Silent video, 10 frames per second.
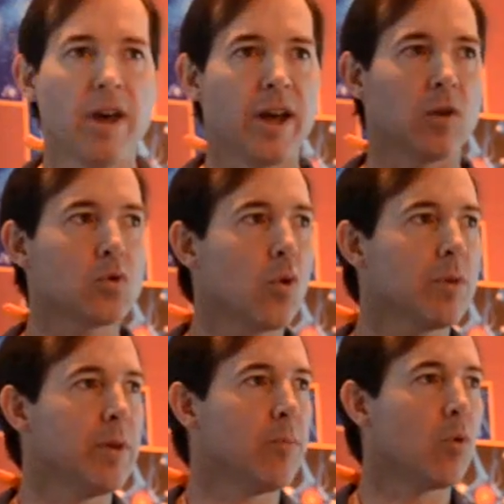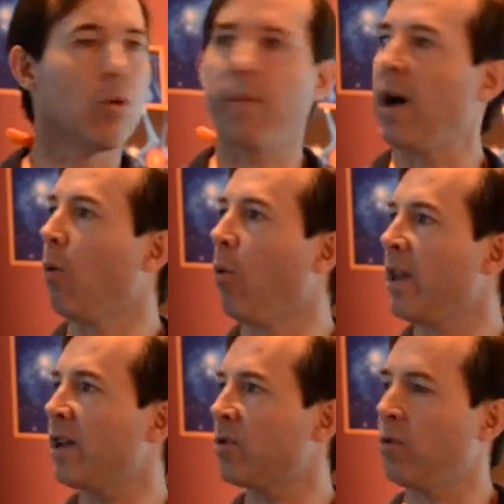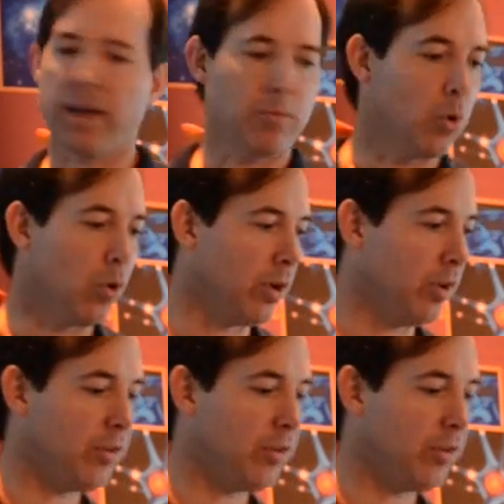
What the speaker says: And I'll talk a bit more about why that's really important